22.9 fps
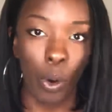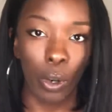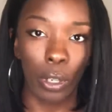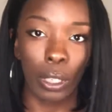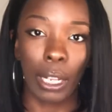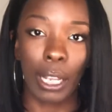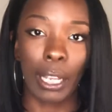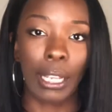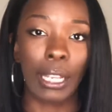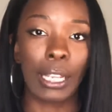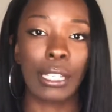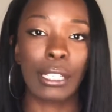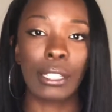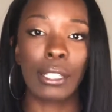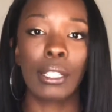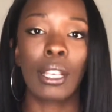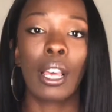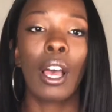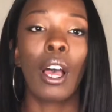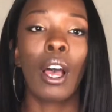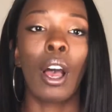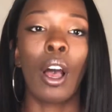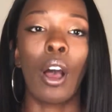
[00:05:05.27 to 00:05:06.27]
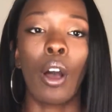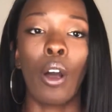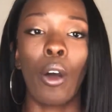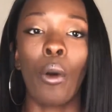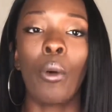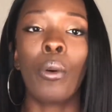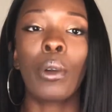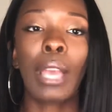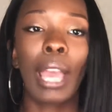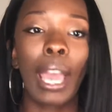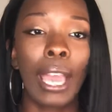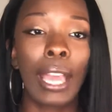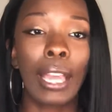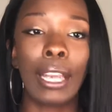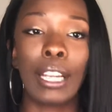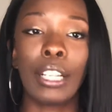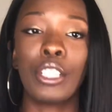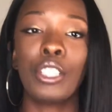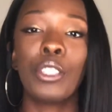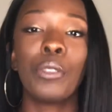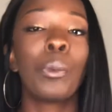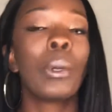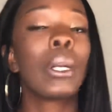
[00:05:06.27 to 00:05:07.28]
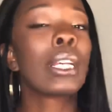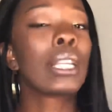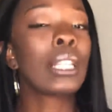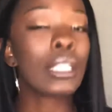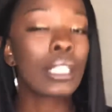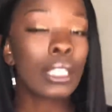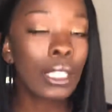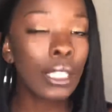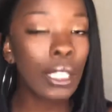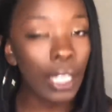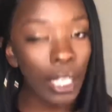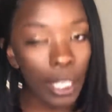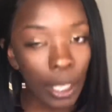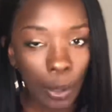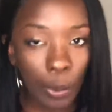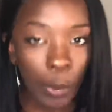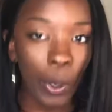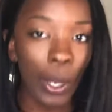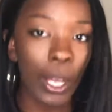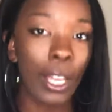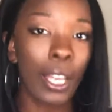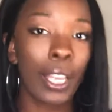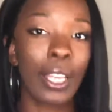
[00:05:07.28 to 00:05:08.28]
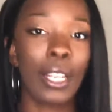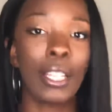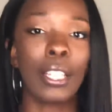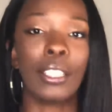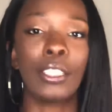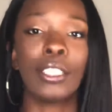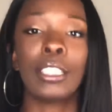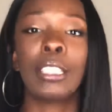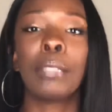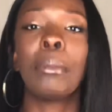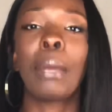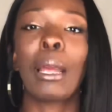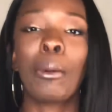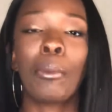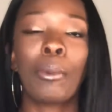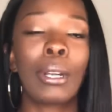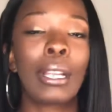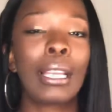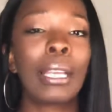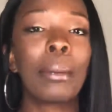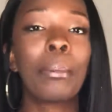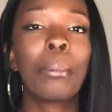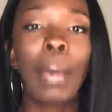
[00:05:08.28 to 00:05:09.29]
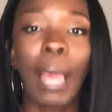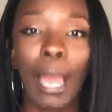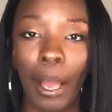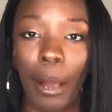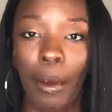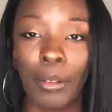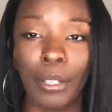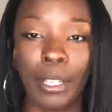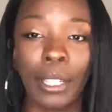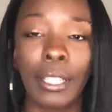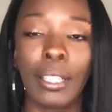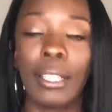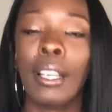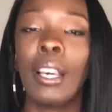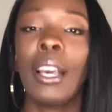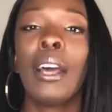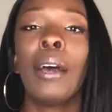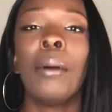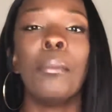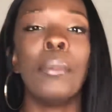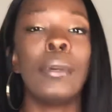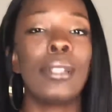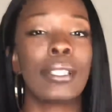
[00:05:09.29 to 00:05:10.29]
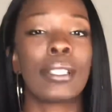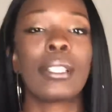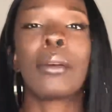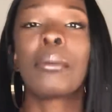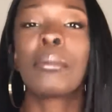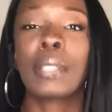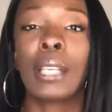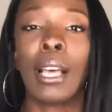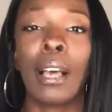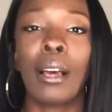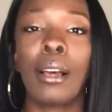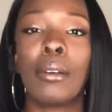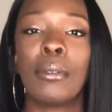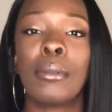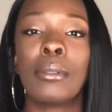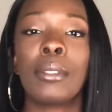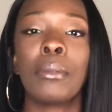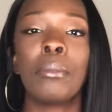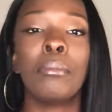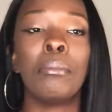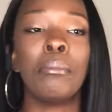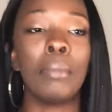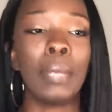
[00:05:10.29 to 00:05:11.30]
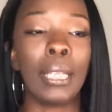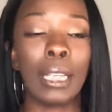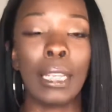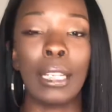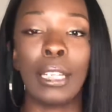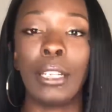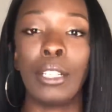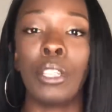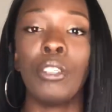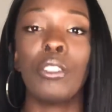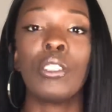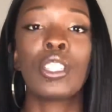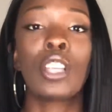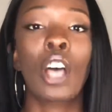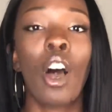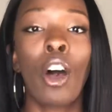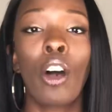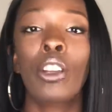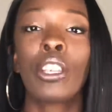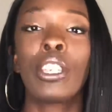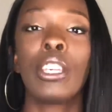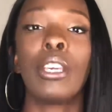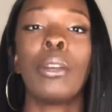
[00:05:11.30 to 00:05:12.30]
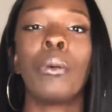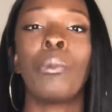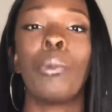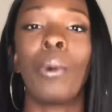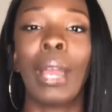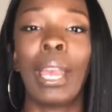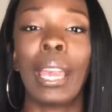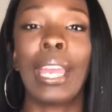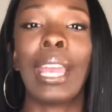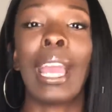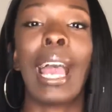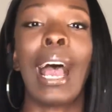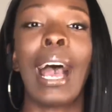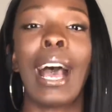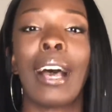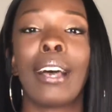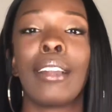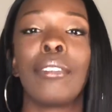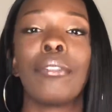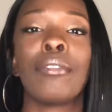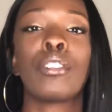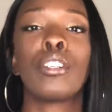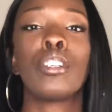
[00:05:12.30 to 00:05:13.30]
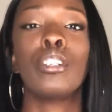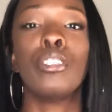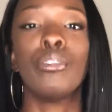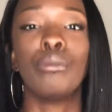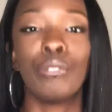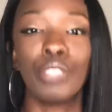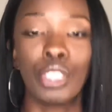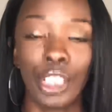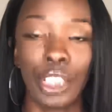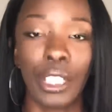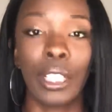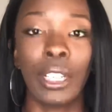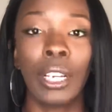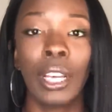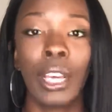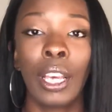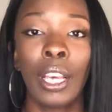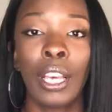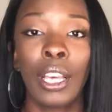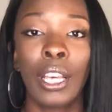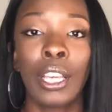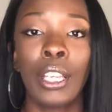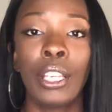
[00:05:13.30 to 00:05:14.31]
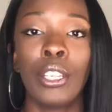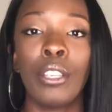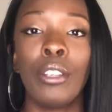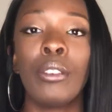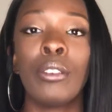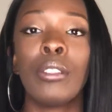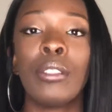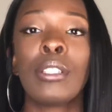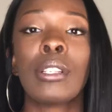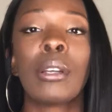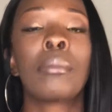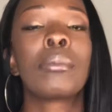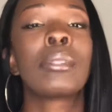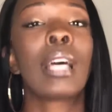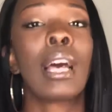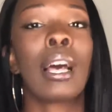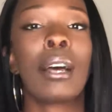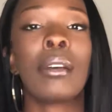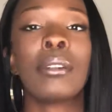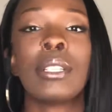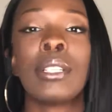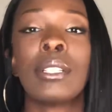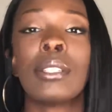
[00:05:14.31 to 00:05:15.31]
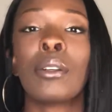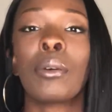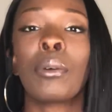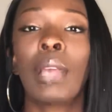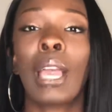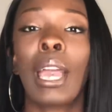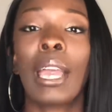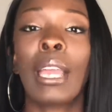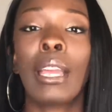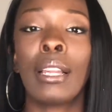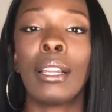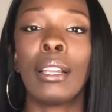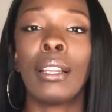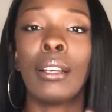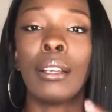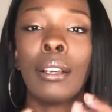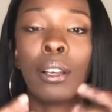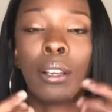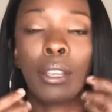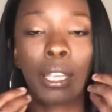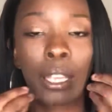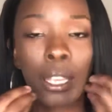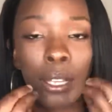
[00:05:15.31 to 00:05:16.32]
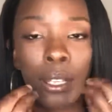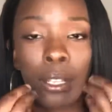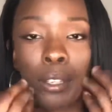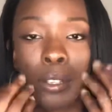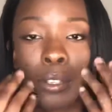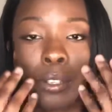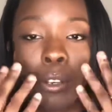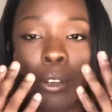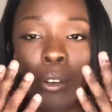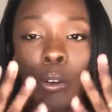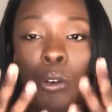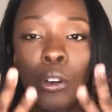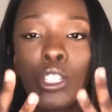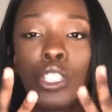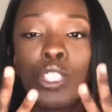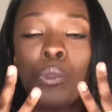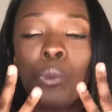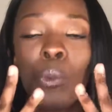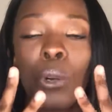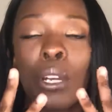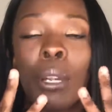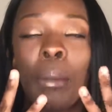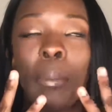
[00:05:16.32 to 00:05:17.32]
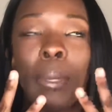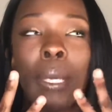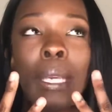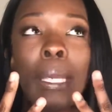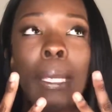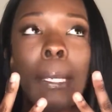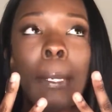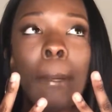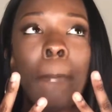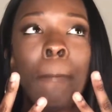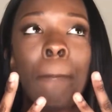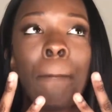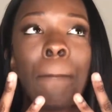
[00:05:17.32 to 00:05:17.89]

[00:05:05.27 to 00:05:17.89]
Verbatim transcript: Like, it's okay that you want to get your dick wet and she might want to get pounded but sometimes men you talk your way out of coochie you sometimes it's okay to of course you want to be